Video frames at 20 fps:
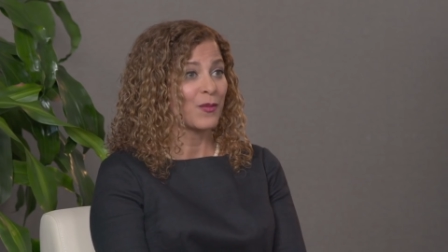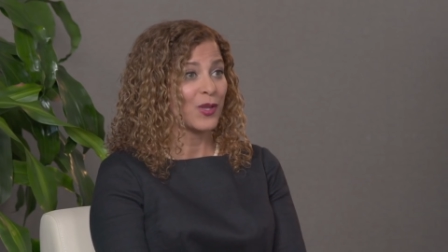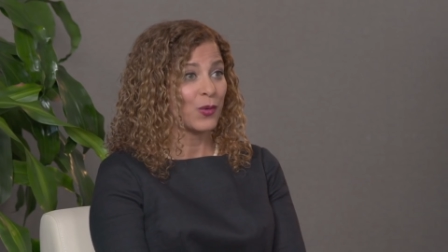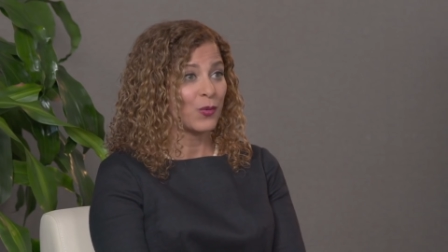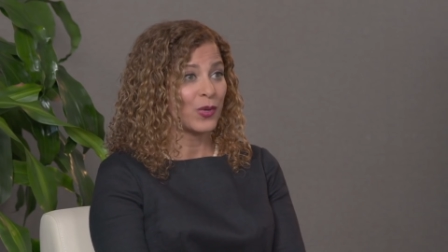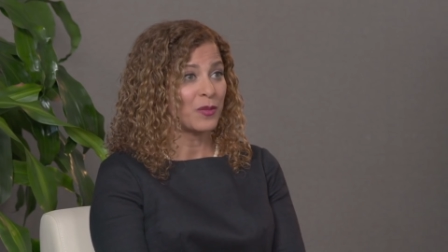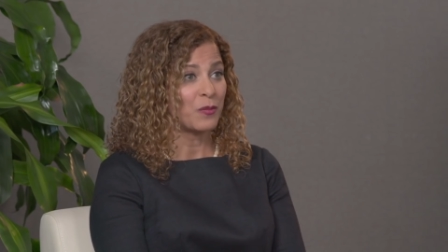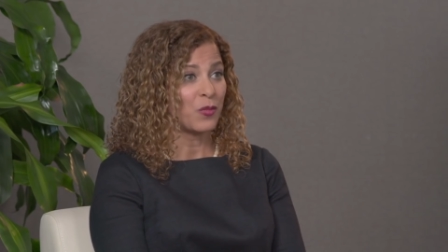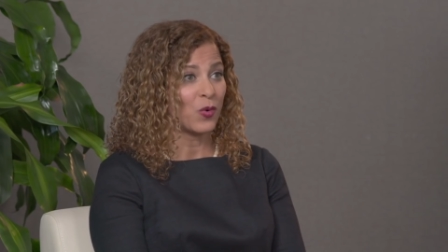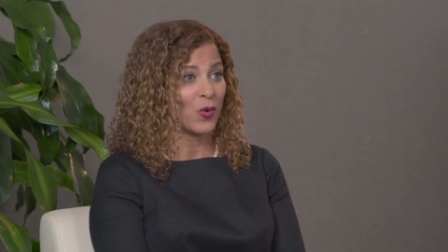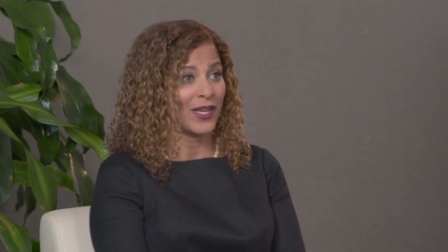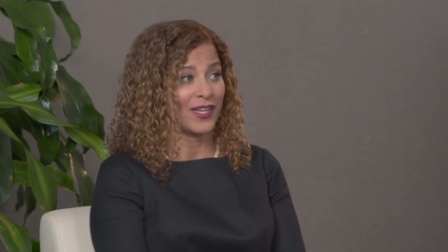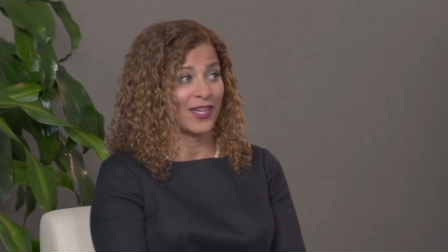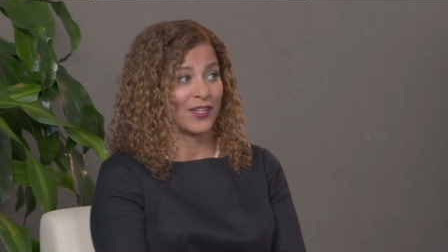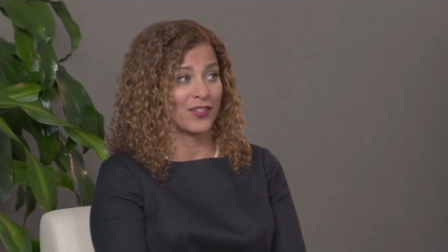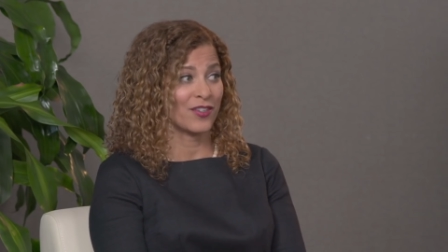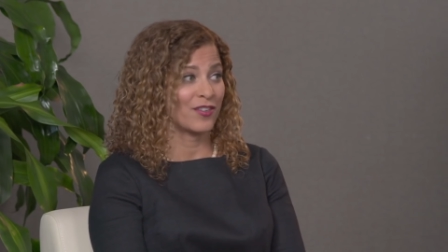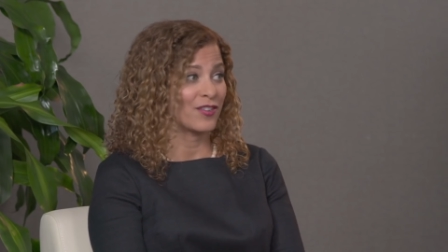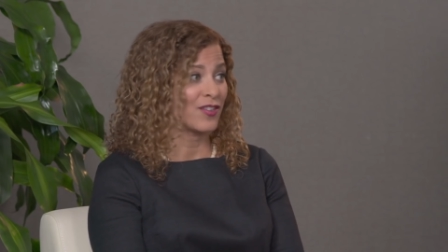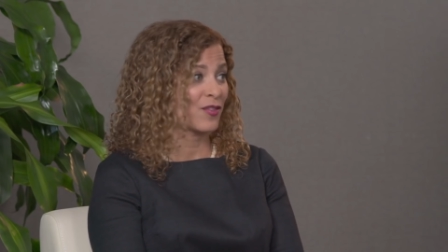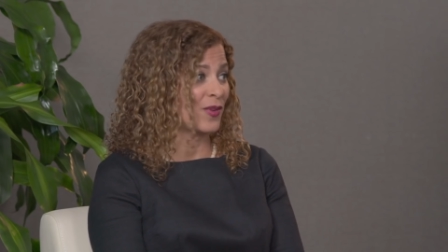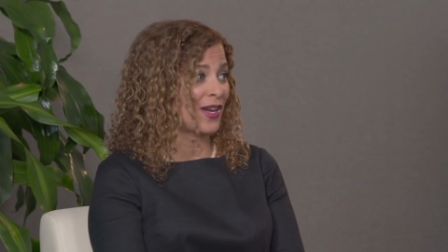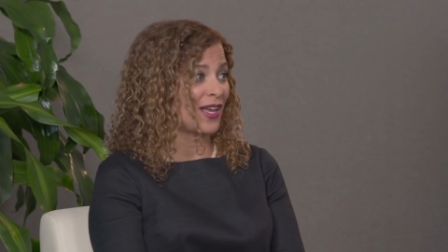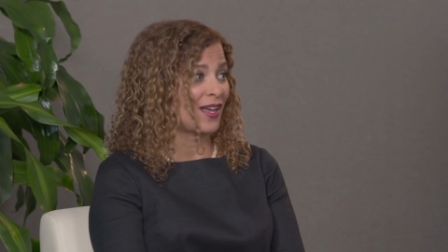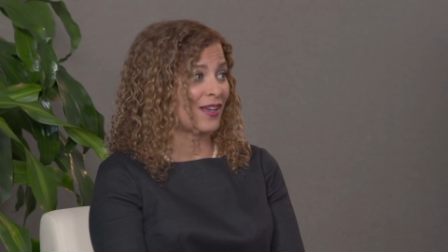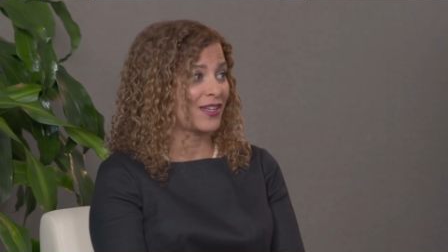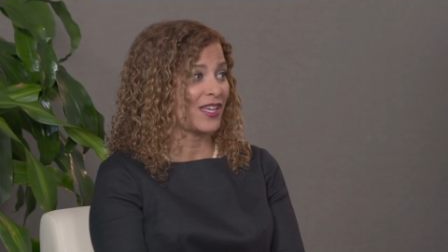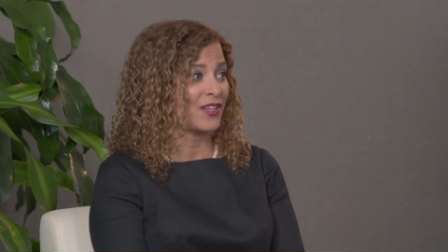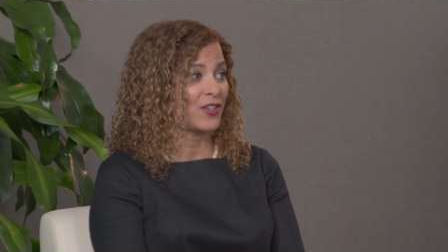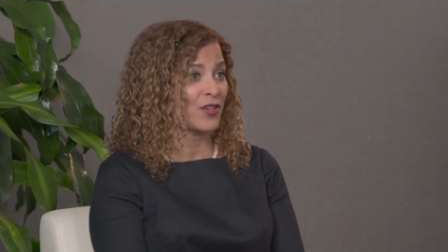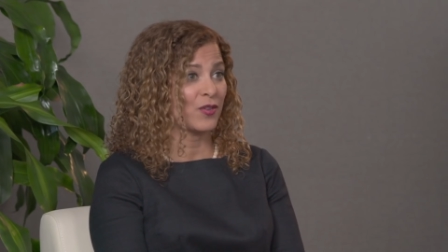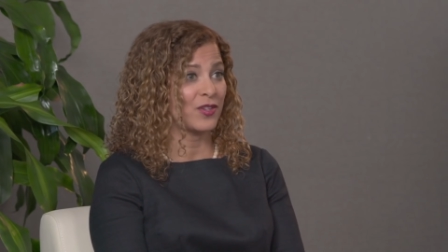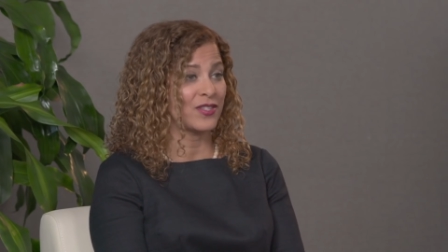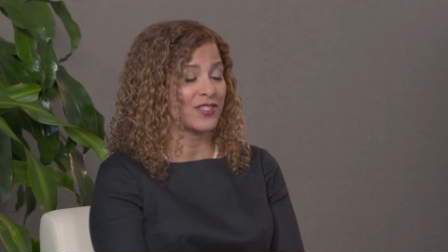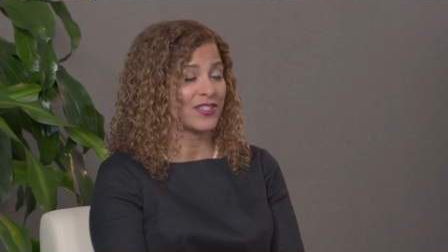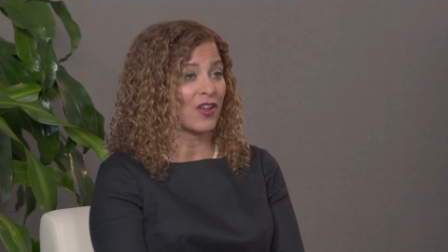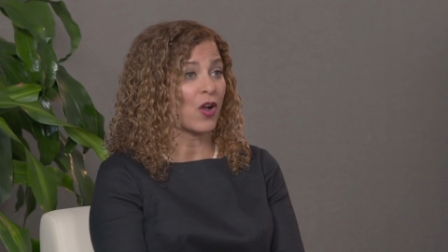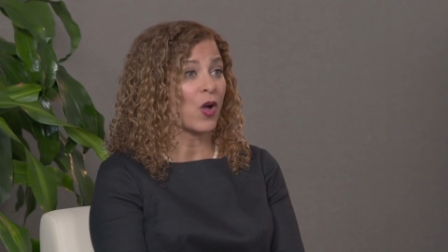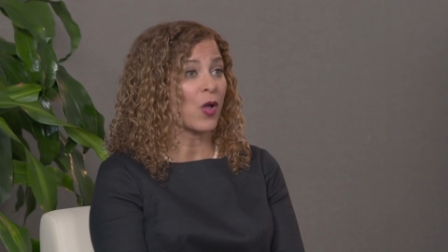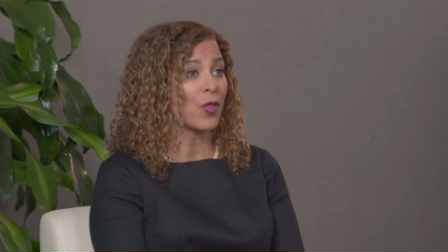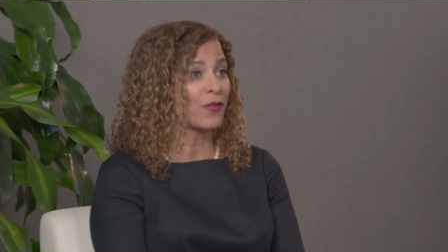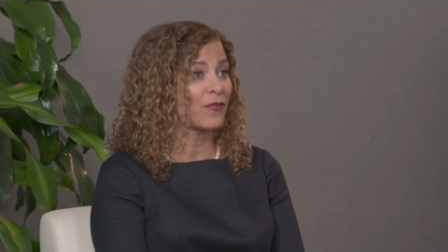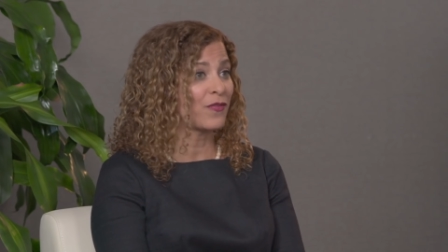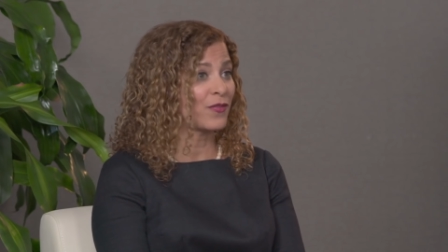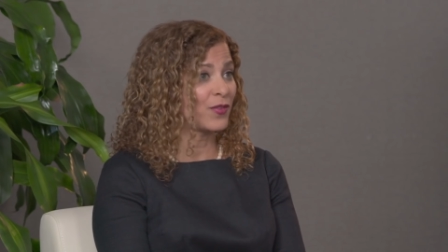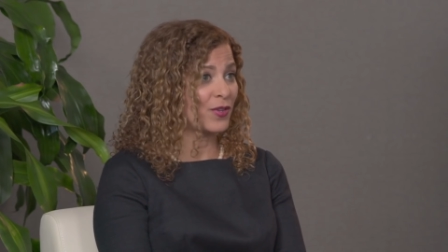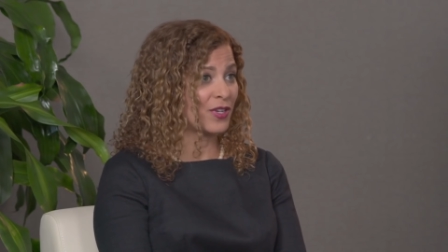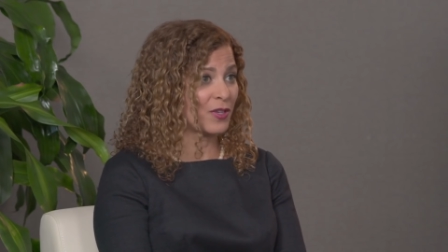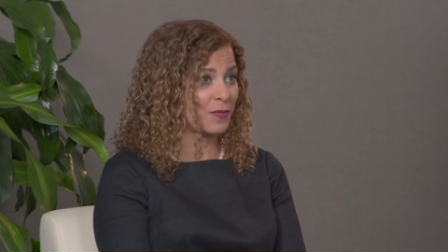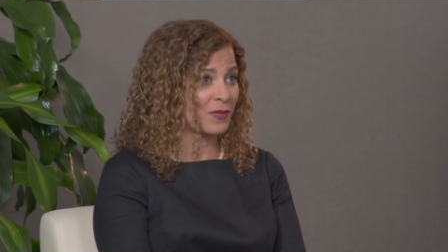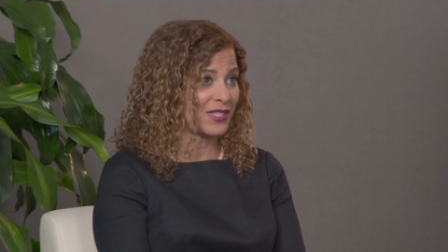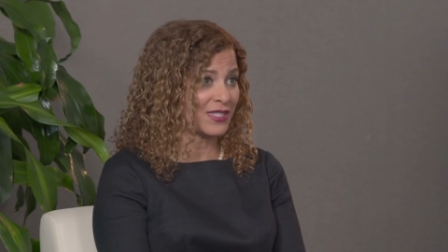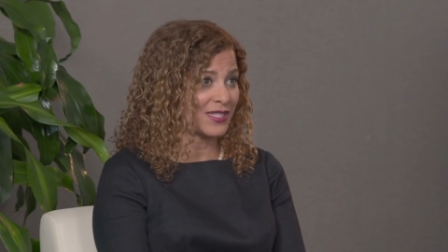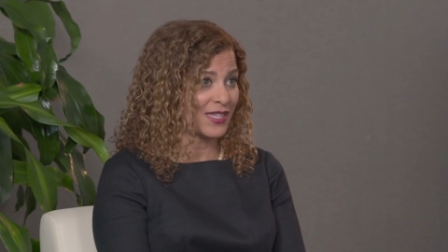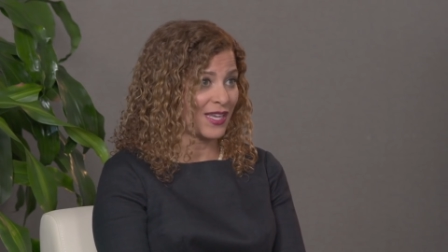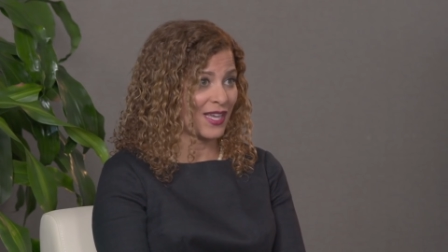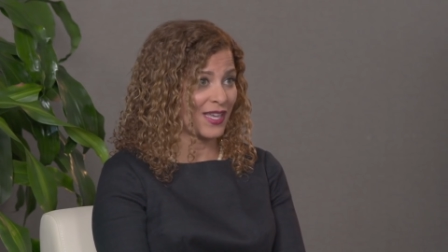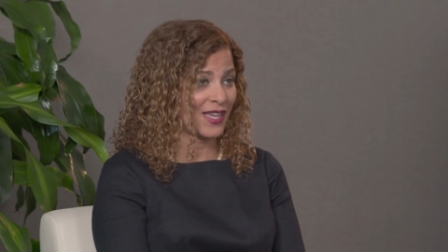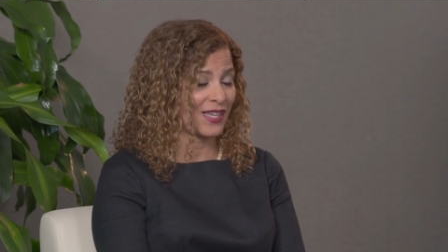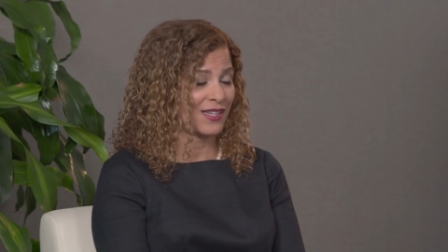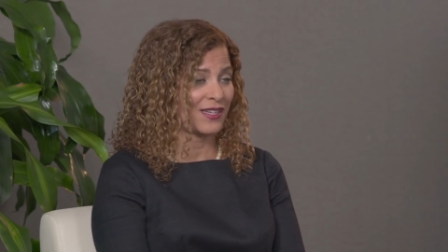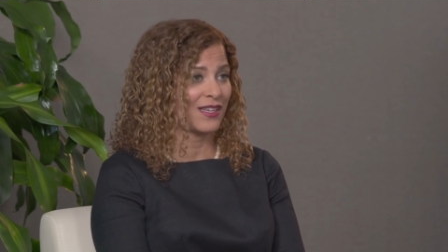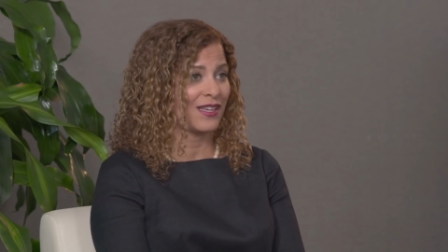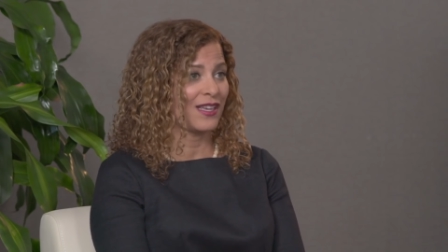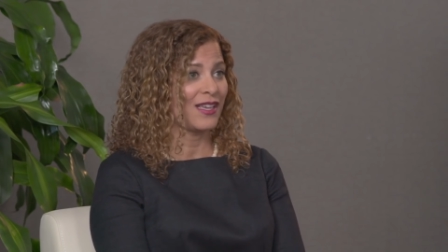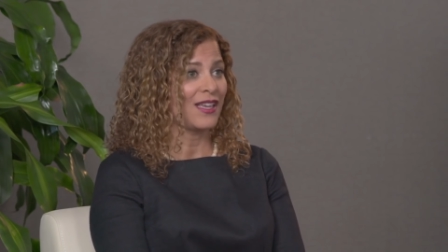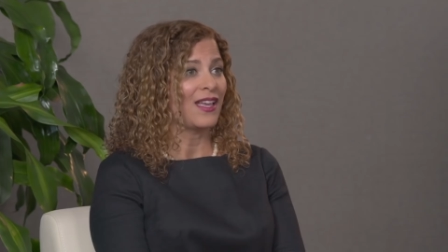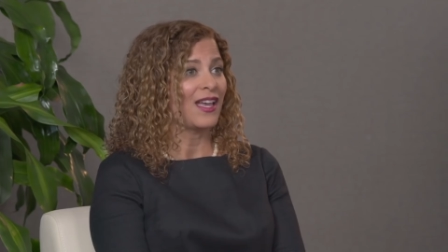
At one point, I turned around and noticed that all the food had been taken.